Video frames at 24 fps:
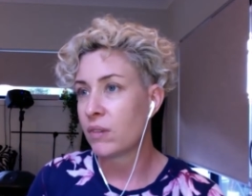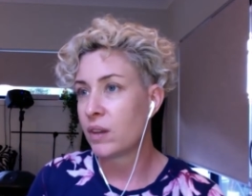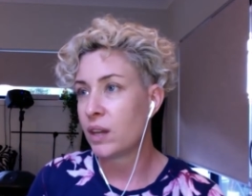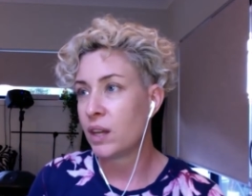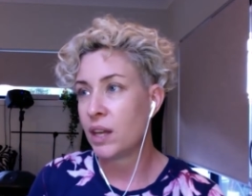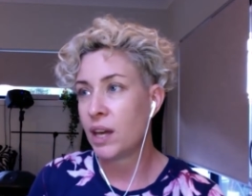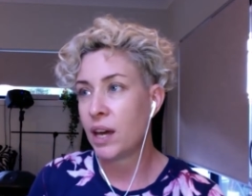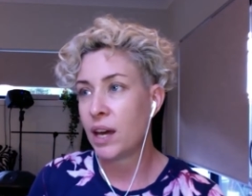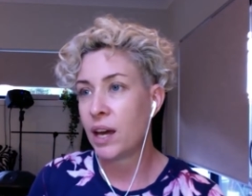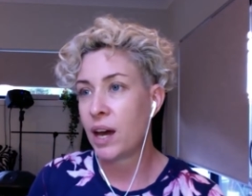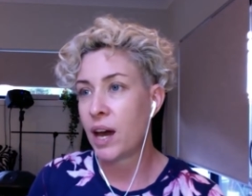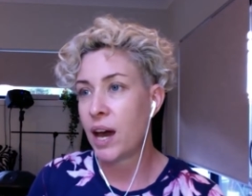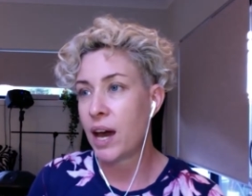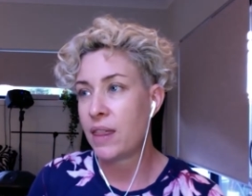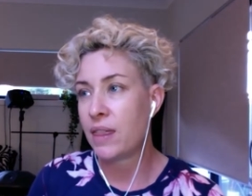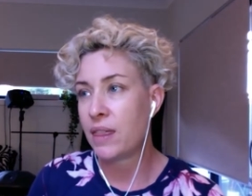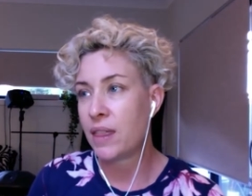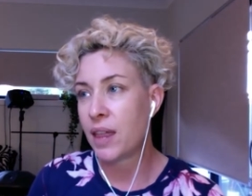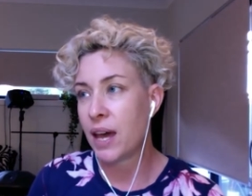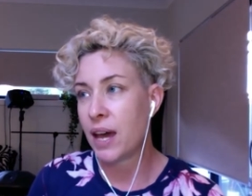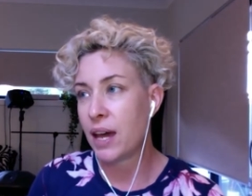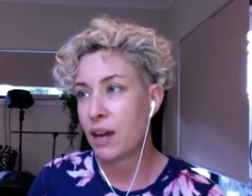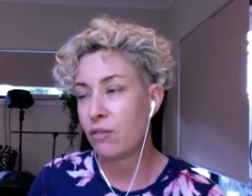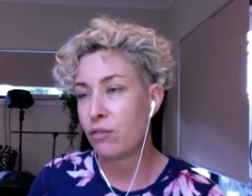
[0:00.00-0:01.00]
yeah,
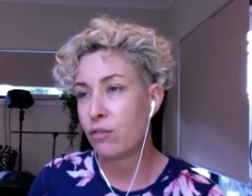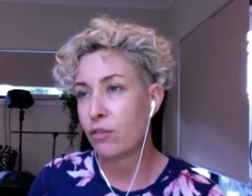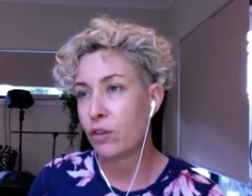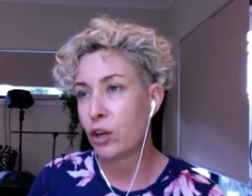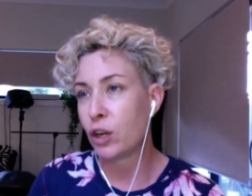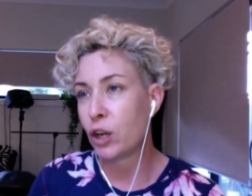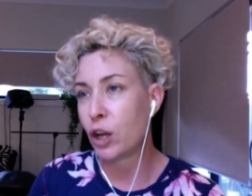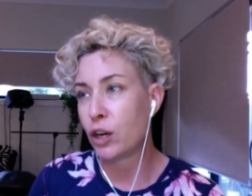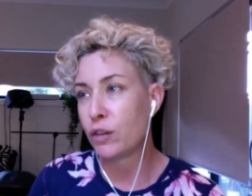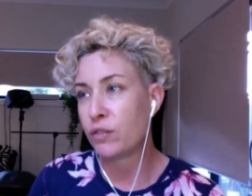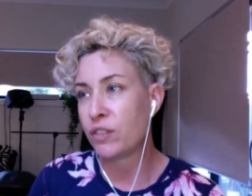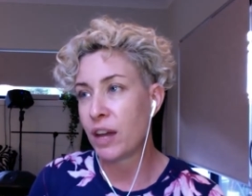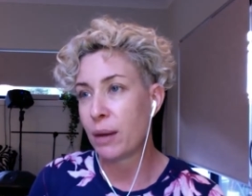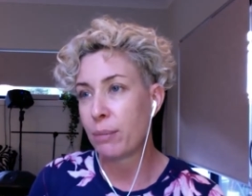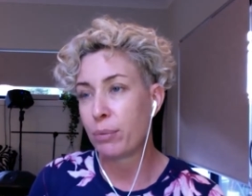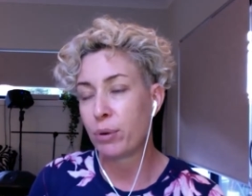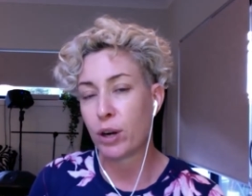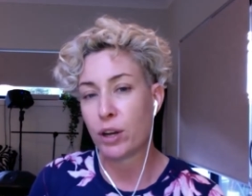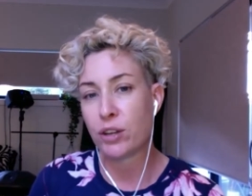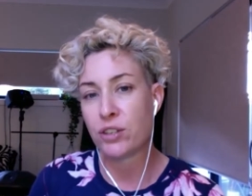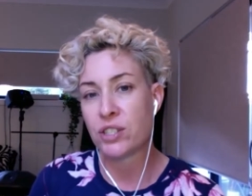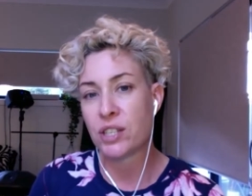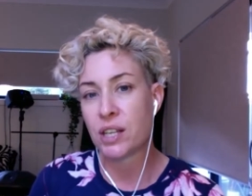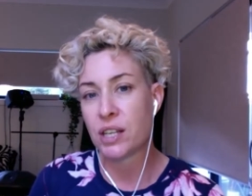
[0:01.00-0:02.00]
and, and for a lot of that
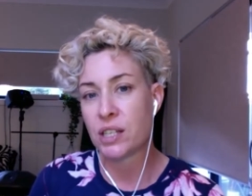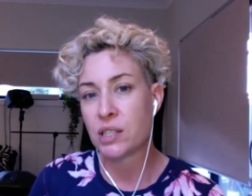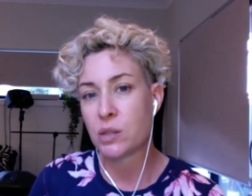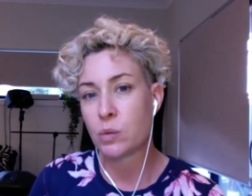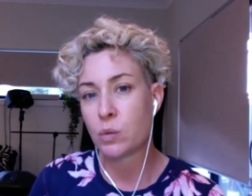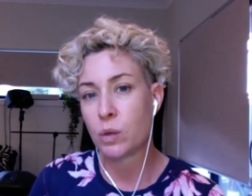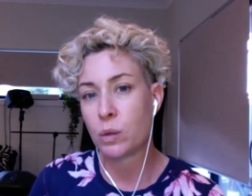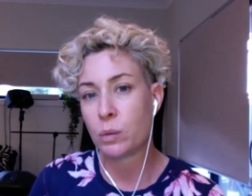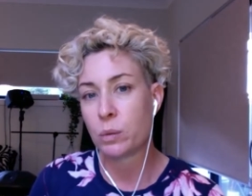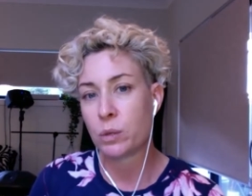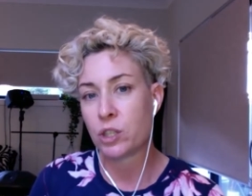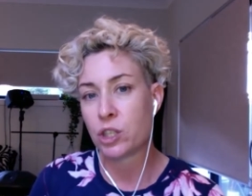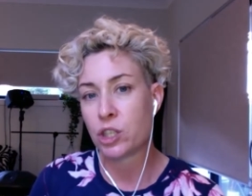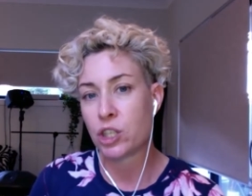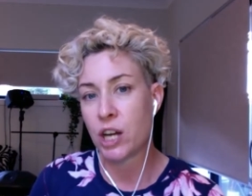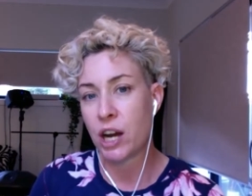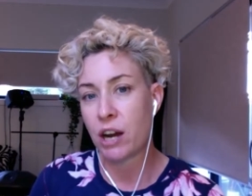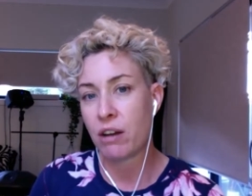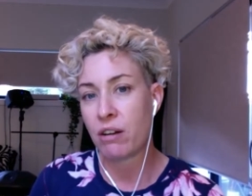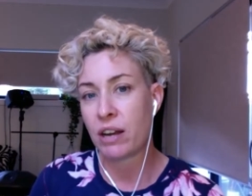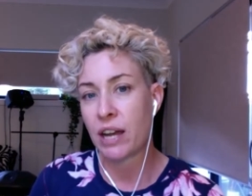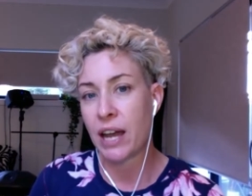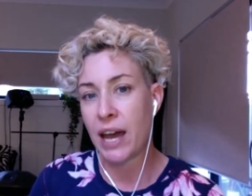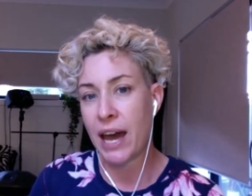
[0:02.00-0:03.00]
process, we were
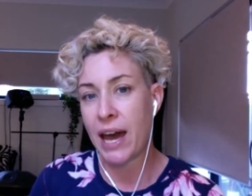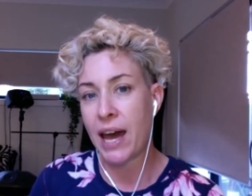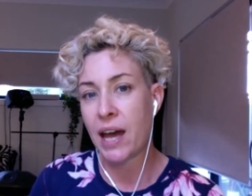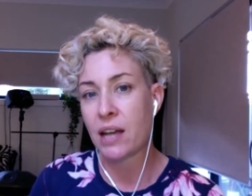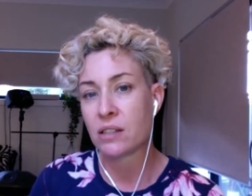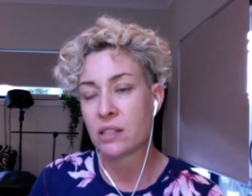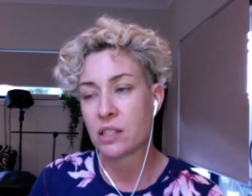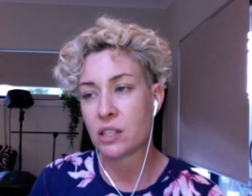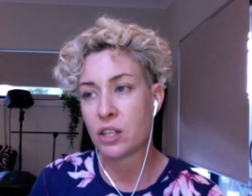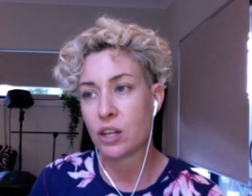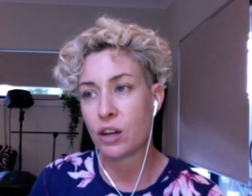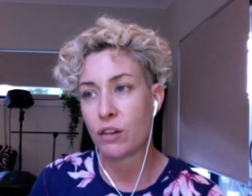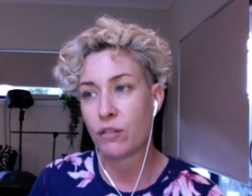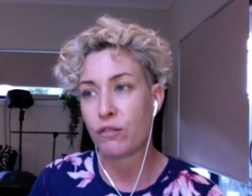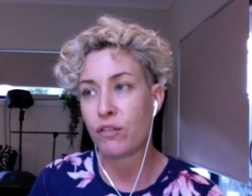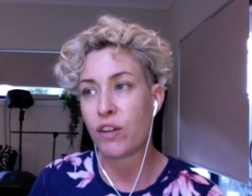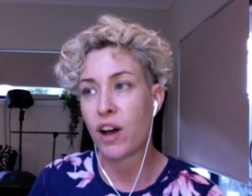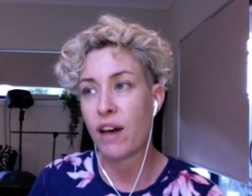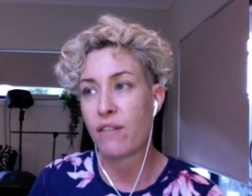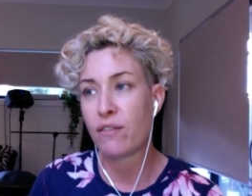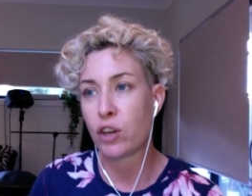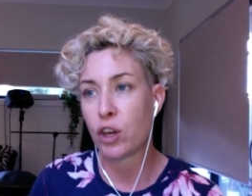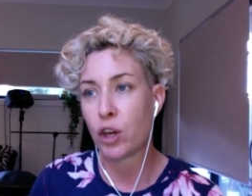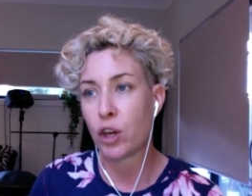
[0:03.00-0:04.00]
sharing a house. So you got
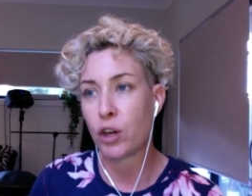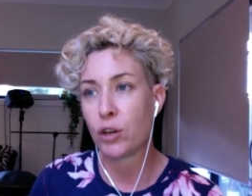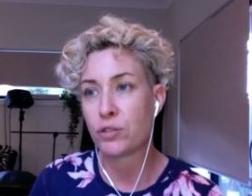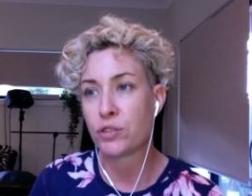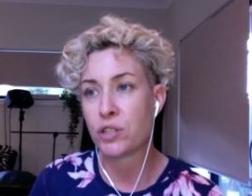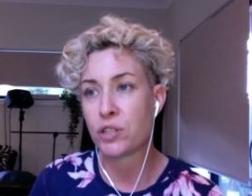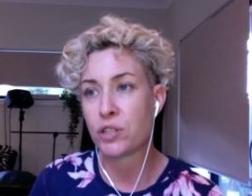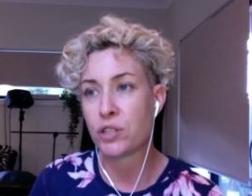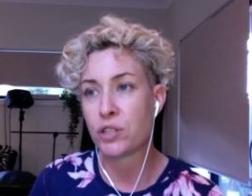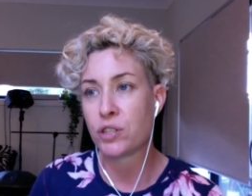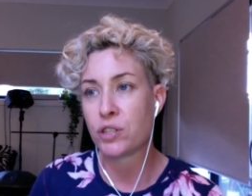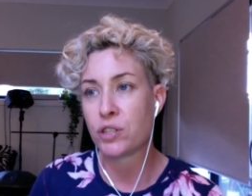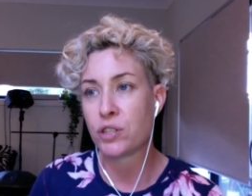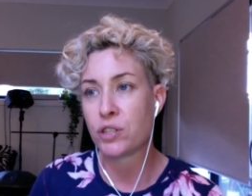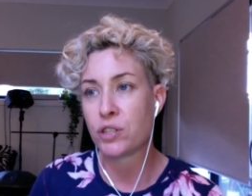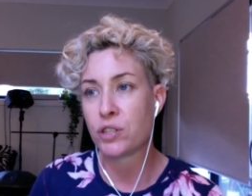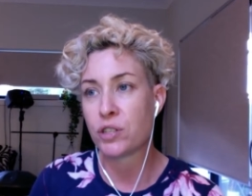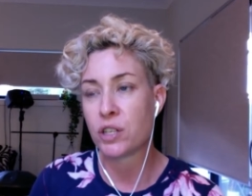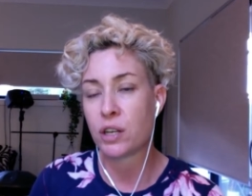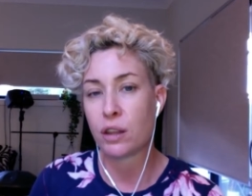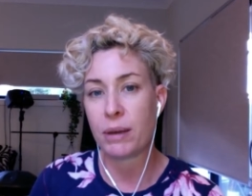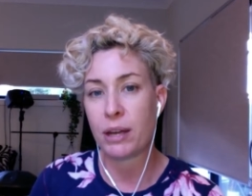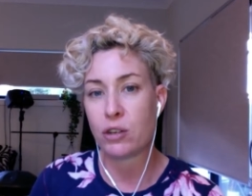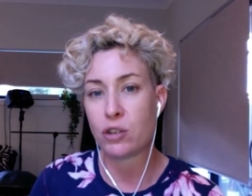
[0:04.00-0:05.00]
five girls in a
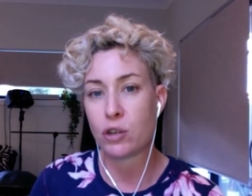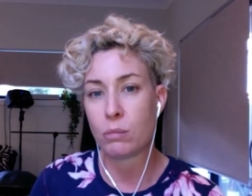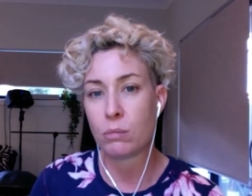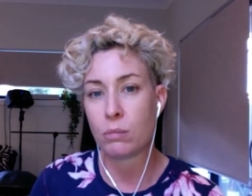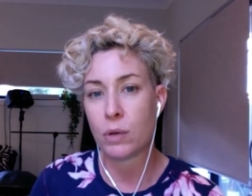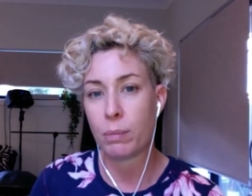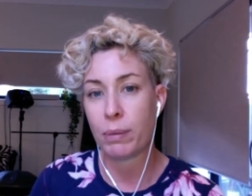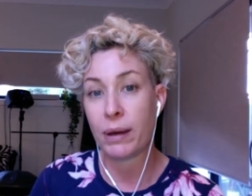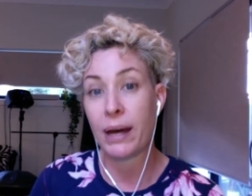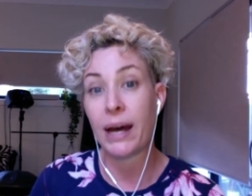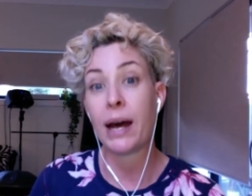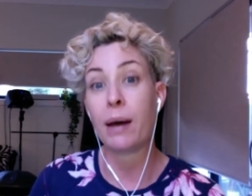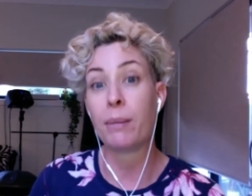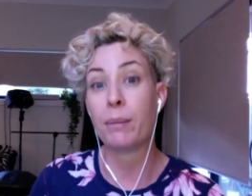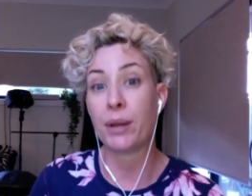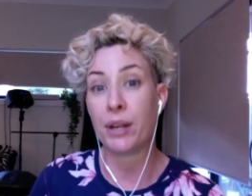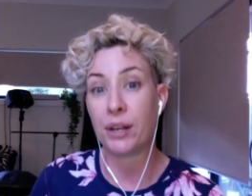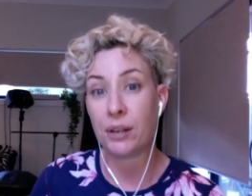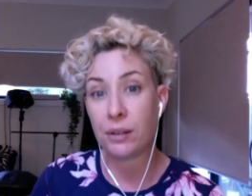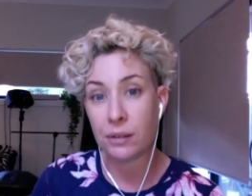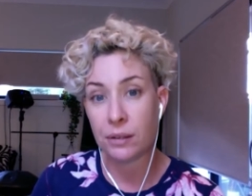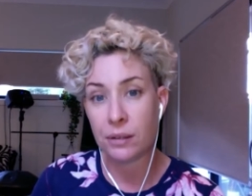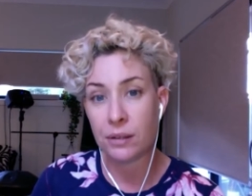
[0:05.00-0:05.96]
three-bedroom apartment.